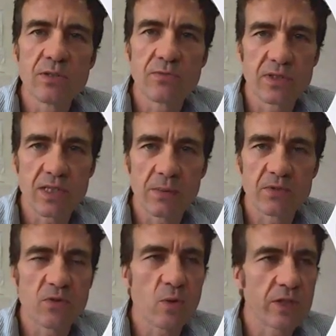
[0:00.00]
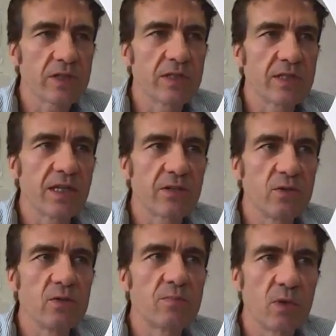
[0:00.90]
different types of questions I
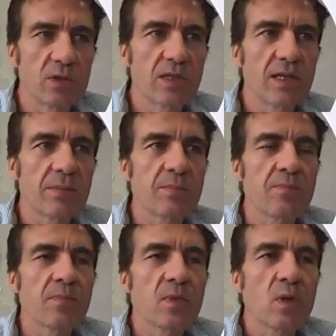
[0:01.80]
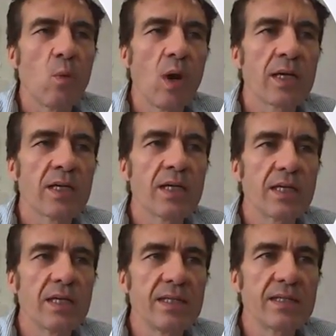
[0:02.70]
use mostly. One
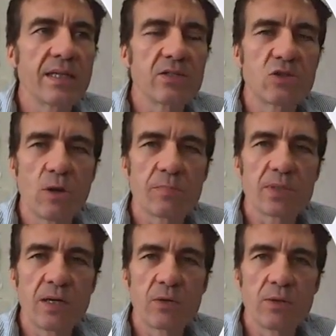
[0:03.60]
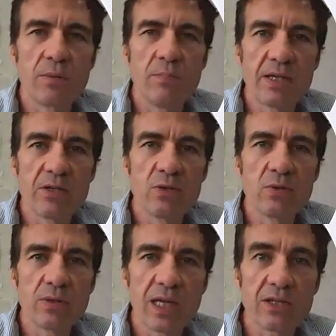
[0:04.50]
is a drop-down
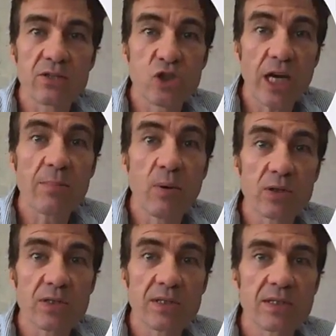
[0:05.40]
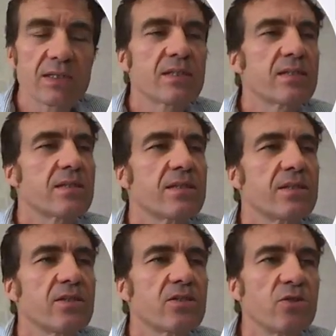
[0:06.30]
menu, like checkboxes.
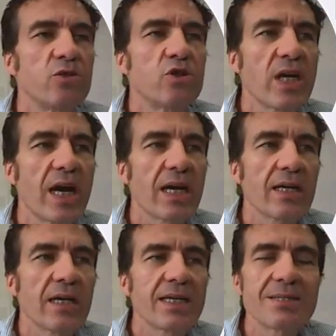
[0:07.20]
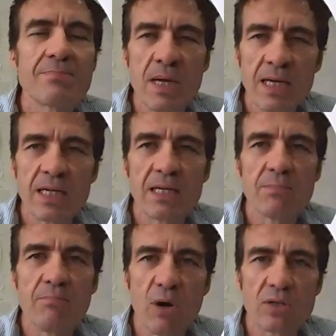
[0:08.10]
So you check as
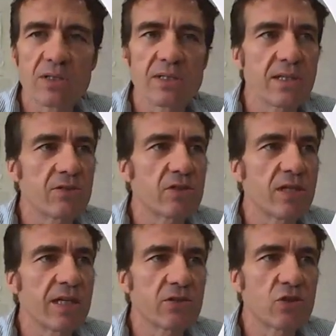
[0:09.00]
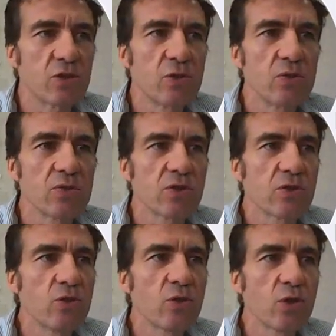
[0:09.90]
many boxes as are true. So
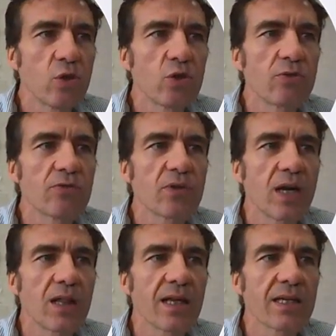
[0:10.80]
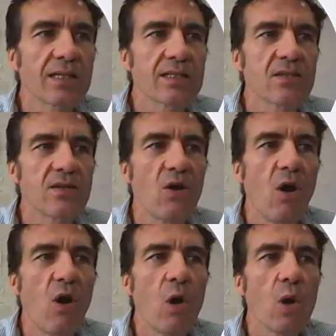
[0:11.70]
you could have clicked
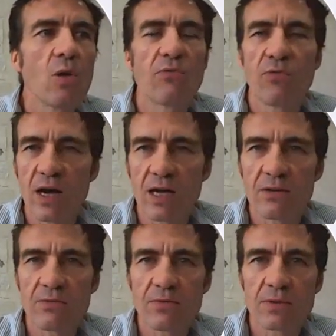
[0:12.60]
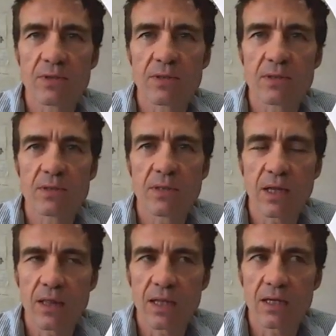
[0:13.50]
all 5,
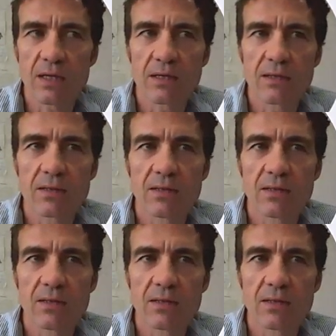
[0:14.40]
I think.